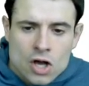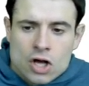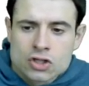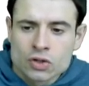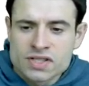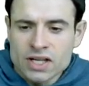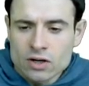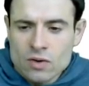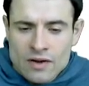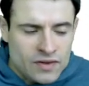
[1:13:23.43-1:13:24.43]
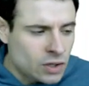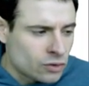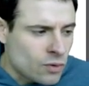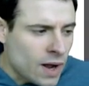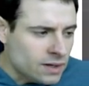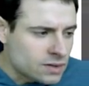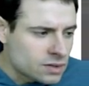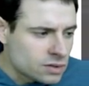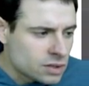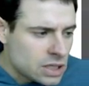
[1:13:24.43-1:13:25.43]
So the second graph here on the right
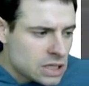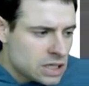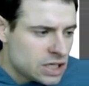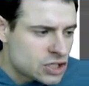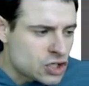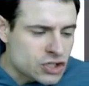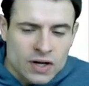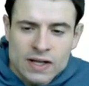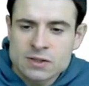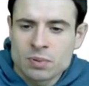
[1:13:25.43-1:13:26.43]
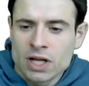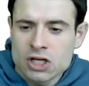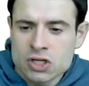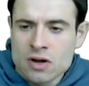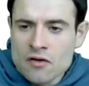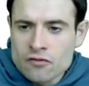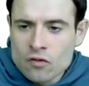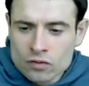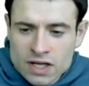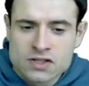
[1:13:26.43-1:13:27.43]
is just an explanation of,
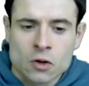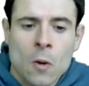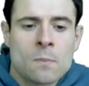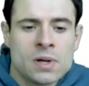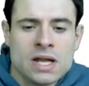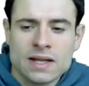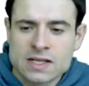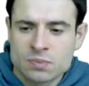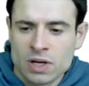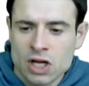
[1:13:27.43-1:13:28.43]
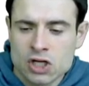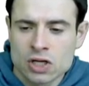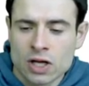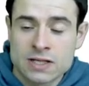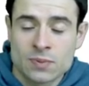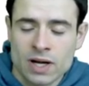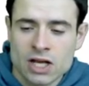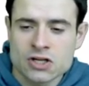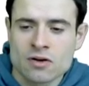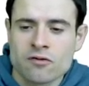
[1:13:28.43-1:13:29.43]
is the complete explanation,
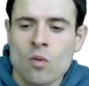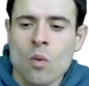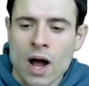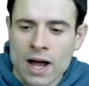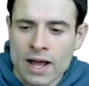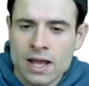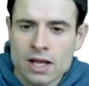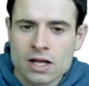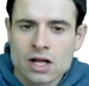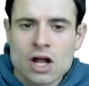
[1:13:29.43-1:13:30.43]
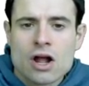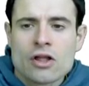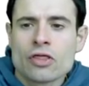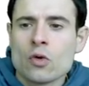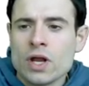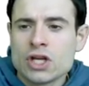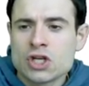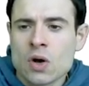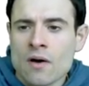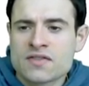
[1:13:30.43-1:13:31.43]
explanation of why the
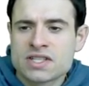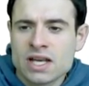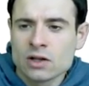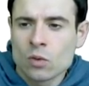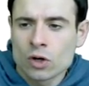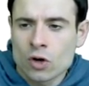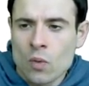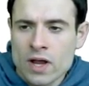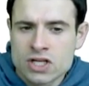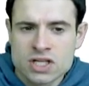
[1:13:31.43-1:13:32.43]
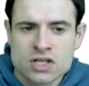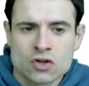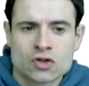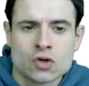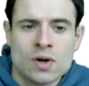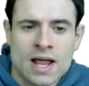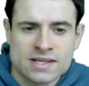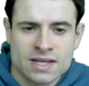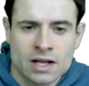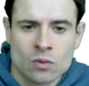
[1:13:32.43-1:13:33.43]
ratio of skilled worker wages to less
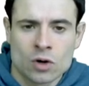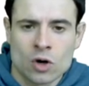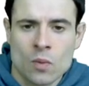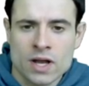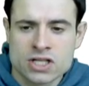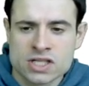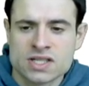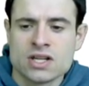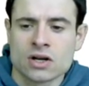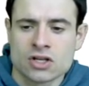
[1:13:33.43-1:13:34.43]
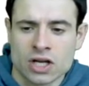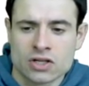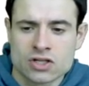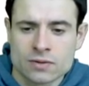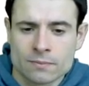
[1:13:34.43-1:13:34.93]
skilled worker wages did not change.